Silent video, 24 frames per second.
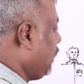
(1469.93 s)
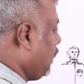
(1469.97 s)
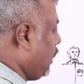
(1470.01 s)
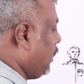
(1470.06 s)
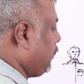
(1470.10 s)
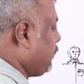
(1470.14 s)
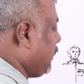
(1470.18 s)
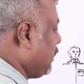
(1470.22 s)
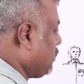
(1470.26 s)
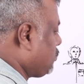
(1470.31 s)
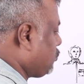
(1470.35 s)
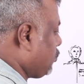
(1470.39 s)

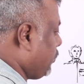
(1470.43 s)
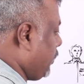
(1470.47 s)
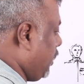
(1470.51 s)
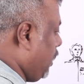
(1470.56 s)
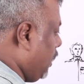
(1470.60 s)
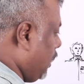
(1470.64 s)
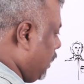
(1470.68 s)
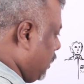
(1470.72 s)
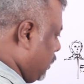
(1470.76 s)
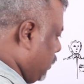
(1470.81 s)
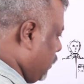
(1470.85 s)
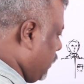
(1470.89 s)
appears to be,
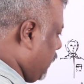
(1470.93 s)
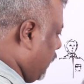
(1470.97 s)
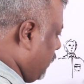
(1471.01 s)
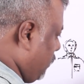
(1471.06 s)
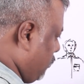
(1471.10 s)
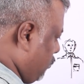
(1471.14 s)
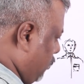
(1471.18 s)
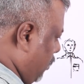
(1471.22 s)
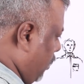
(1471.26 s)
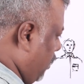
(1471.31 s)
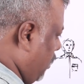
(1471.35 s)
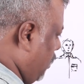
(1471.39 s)
you
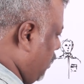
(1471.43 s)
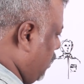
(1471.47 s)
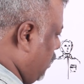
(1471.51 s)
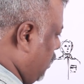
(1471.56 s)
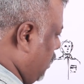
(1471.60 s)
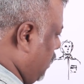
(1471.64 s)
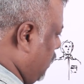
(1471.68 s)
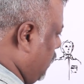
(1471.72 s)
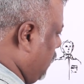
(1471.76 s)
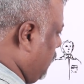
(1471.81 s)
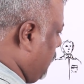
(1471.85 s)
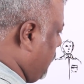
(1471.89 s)
can
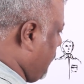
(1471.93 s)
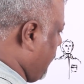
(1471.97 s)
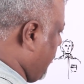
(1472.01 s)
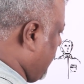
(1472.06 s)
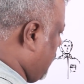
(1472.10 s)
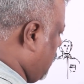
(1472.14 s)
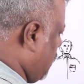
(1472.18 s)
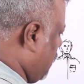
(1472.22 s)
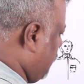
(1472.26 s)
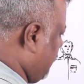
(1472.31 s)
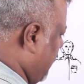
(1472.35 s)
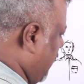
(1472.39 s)
draw
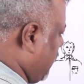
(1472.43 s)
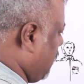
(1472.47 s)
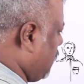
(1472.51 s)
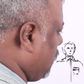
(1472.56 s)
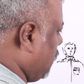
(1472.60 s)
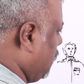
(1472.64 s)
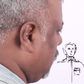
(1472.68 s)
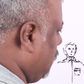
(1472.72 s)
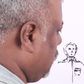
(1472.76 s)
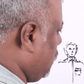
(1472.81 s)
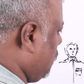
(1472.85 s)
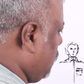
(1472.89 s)
a
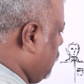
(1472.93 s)
vehicle.